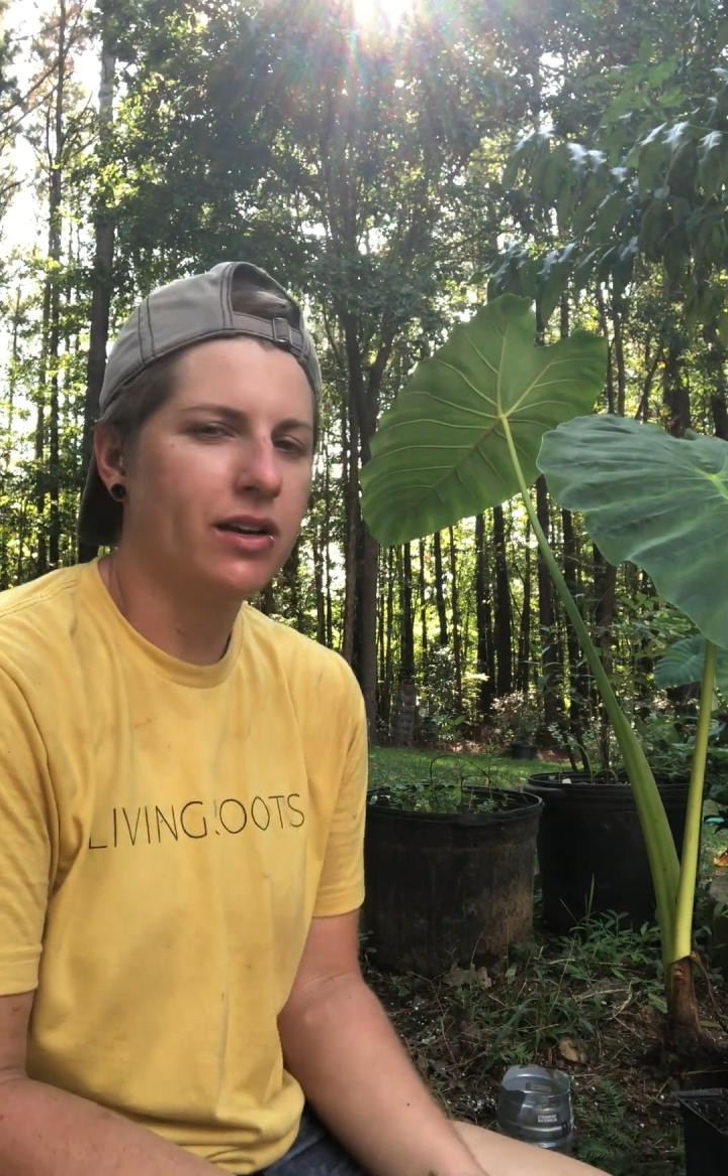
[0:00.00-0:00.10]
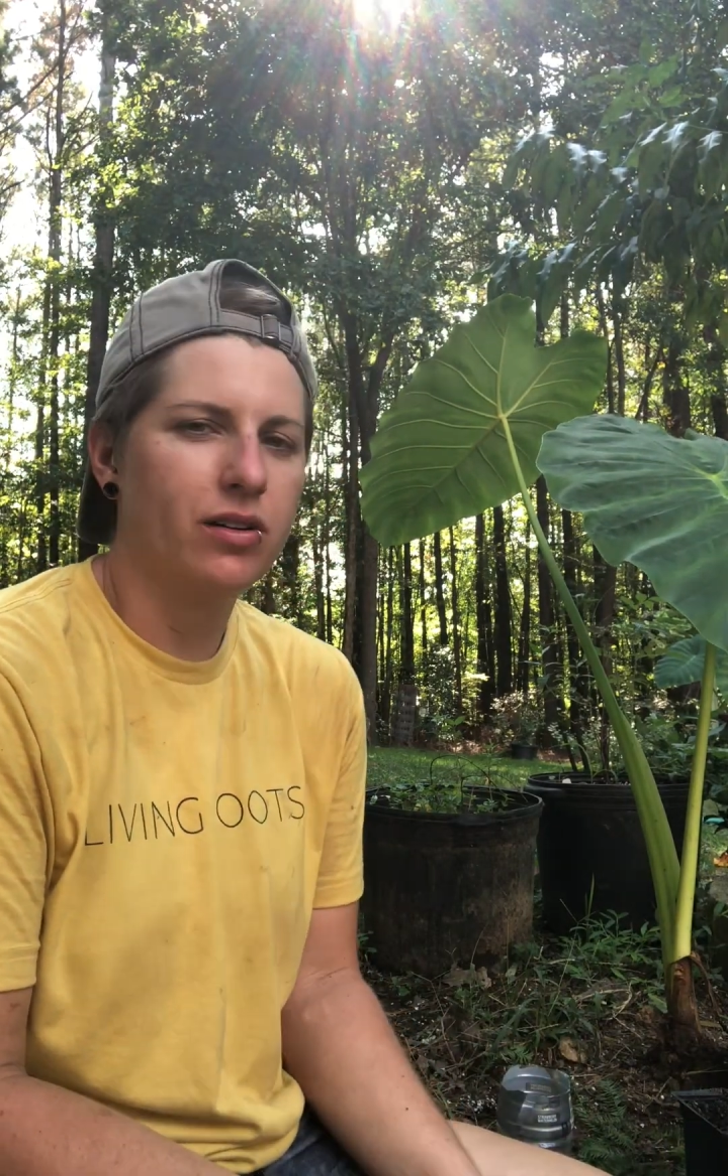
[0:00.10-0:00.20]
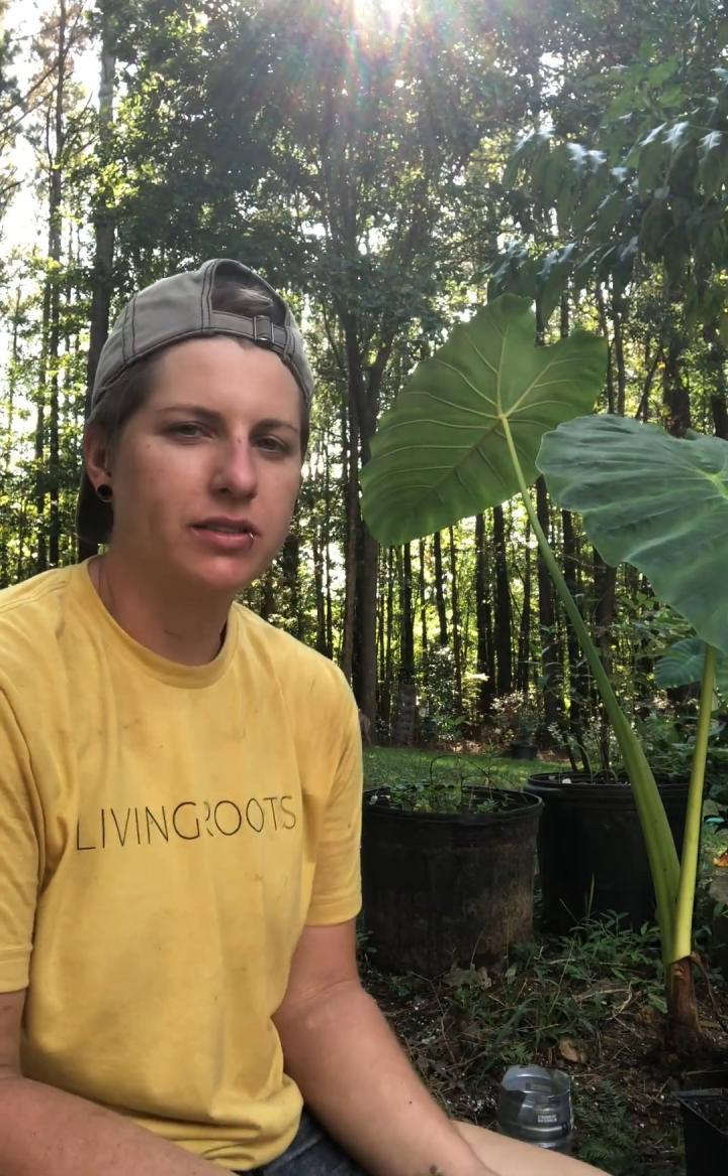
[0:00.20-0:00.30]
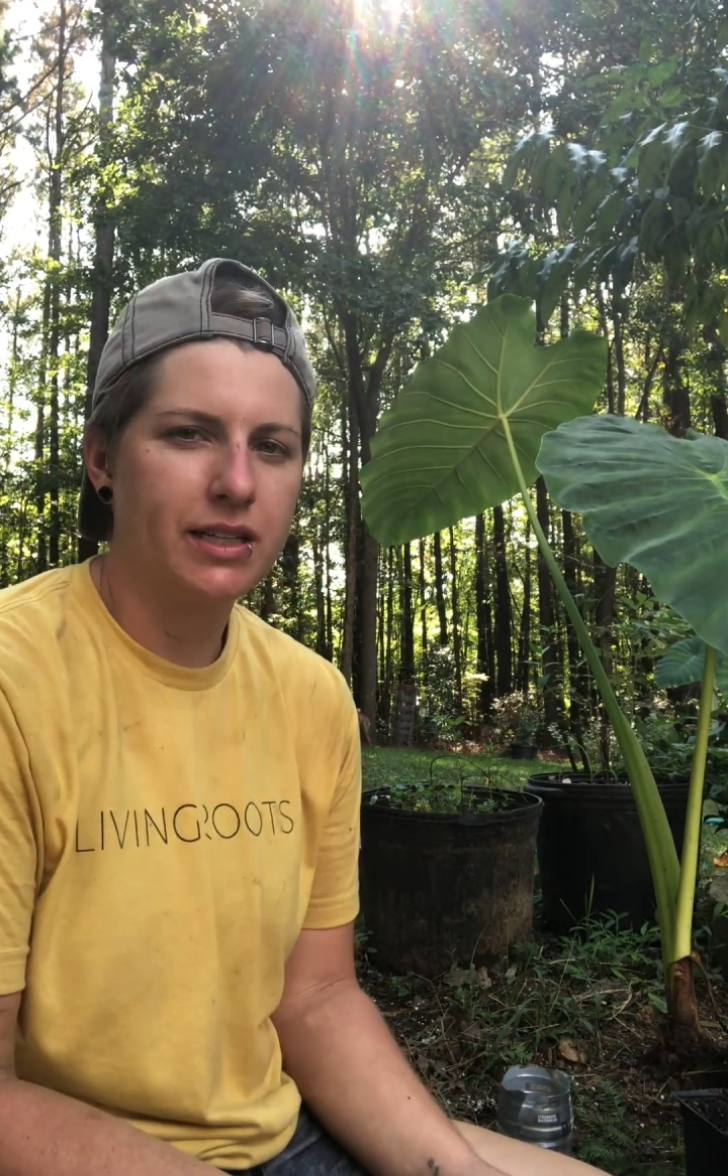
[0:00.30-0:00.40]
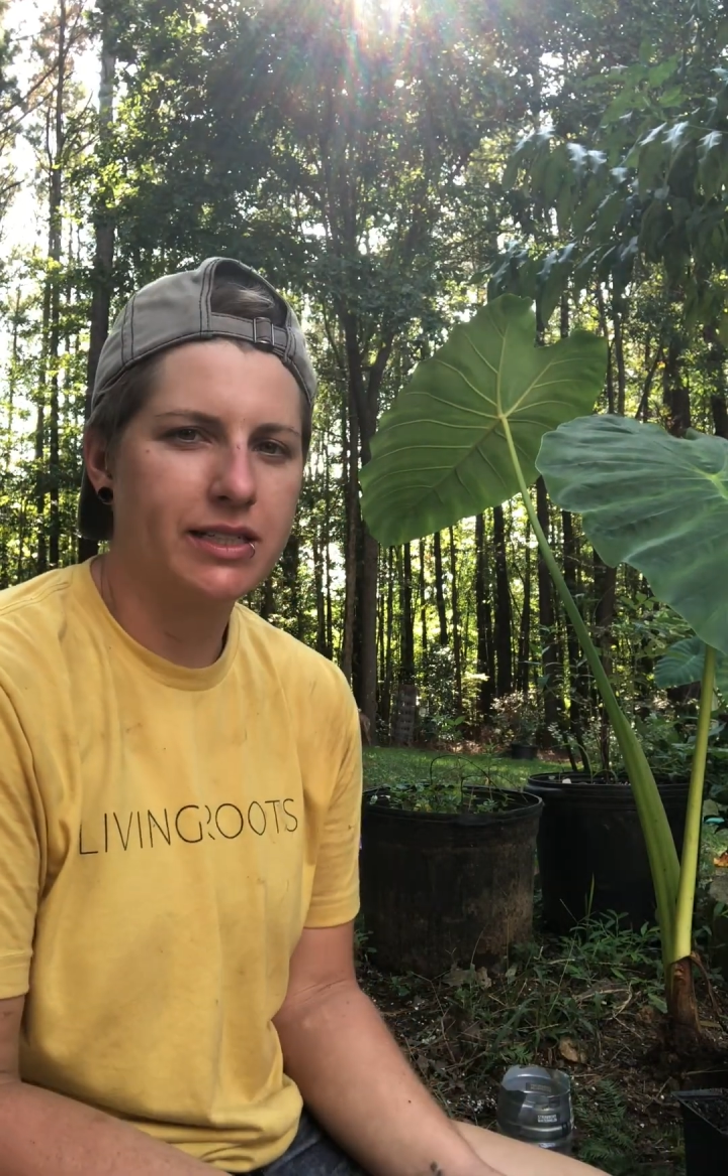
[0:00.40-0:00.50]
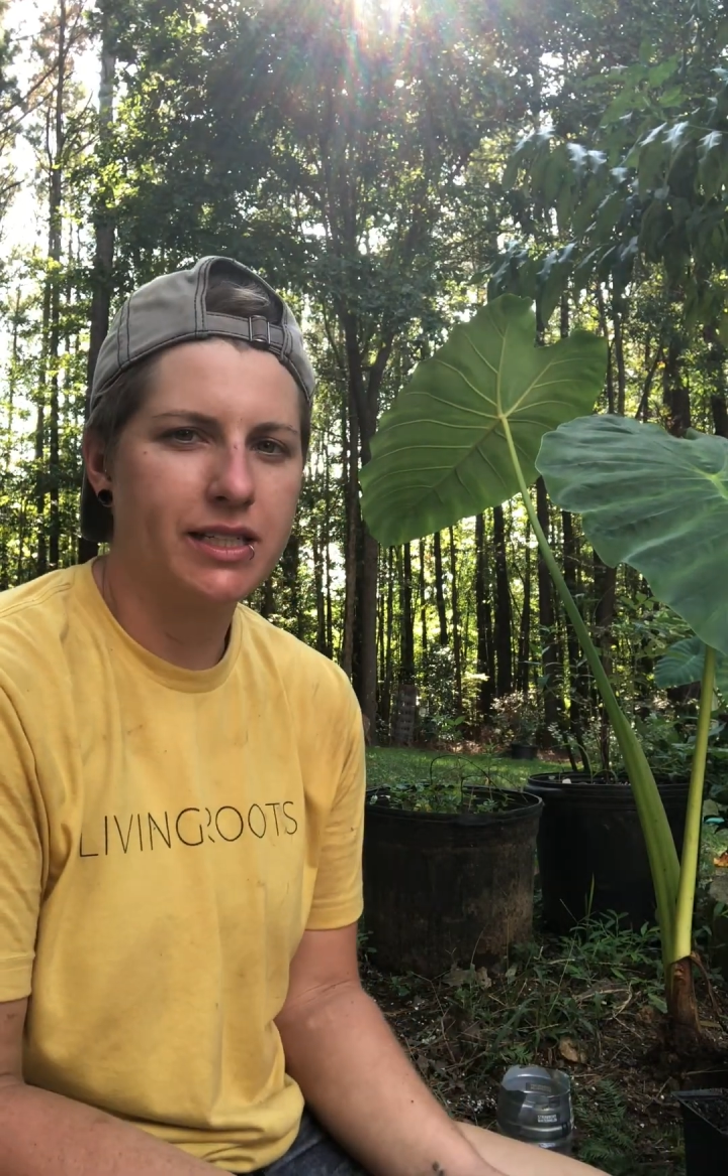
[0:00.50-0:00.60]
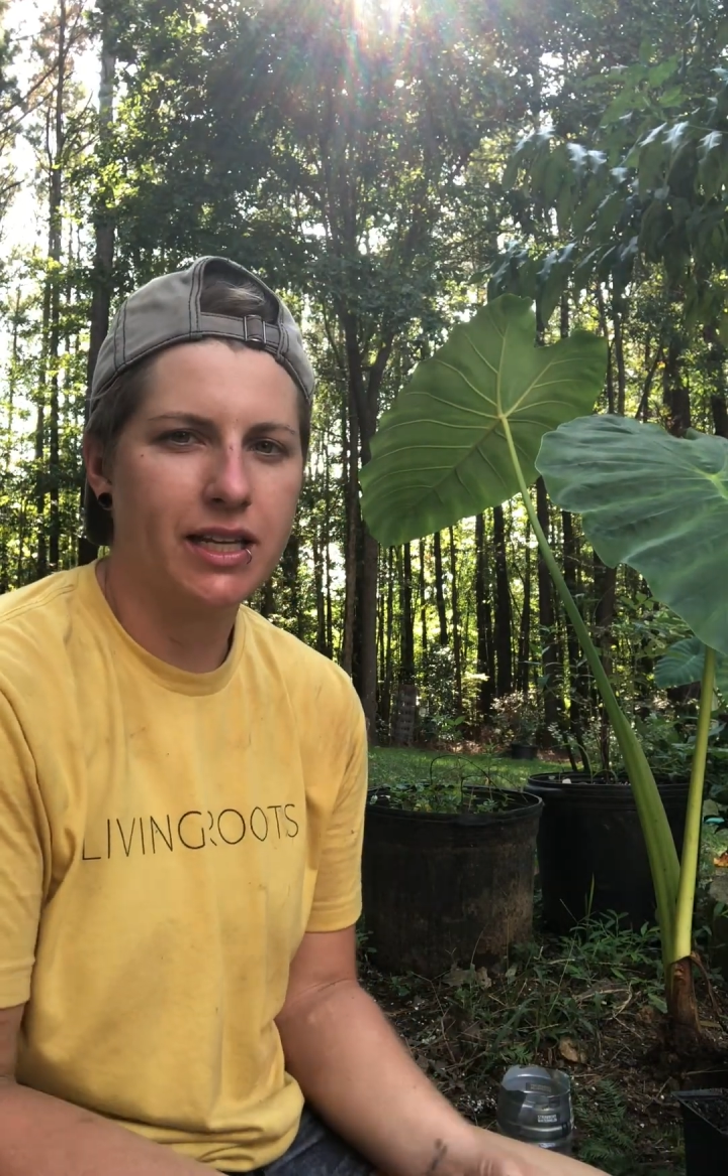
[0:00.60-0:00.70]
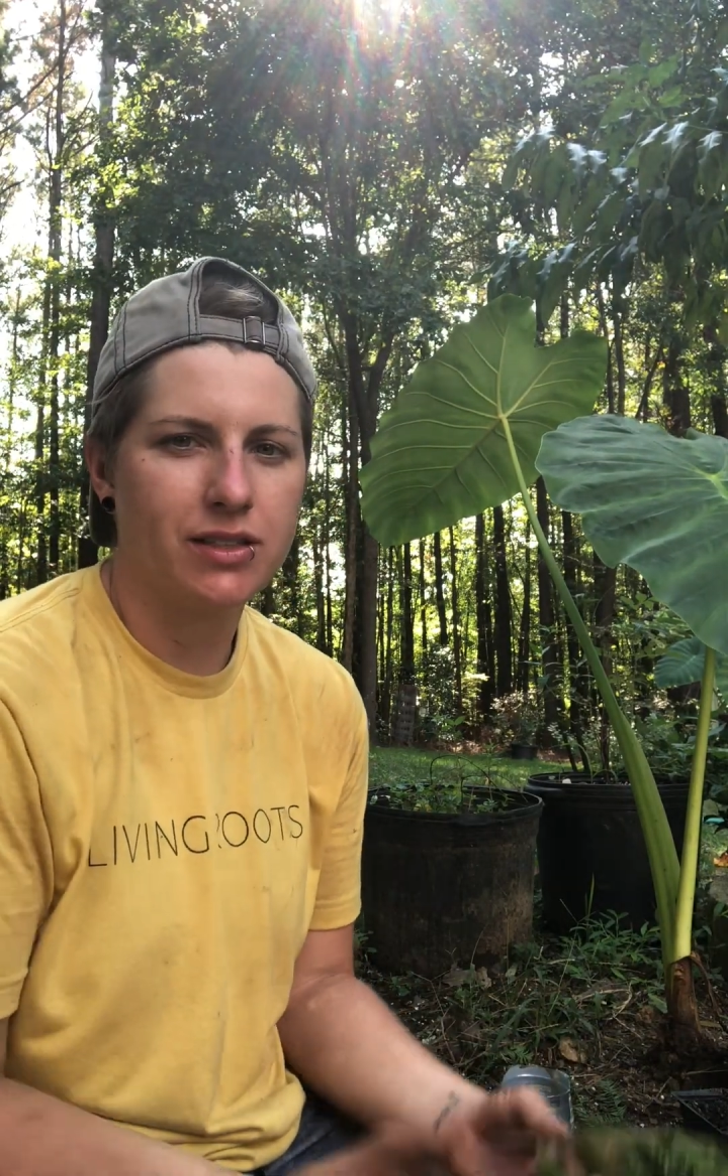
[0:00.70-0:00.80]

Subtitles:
all day today,